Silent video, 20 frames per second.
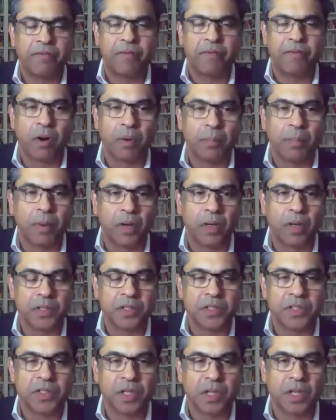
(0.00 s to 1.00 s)
foreign
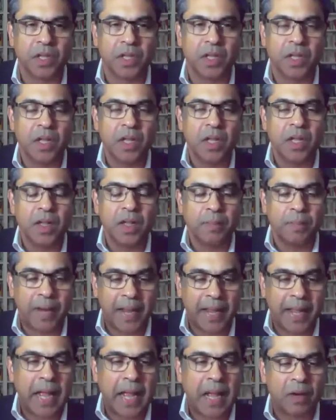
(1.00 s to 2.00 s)
policy
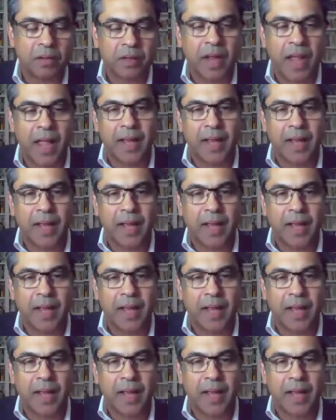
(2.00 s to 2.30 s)
play out,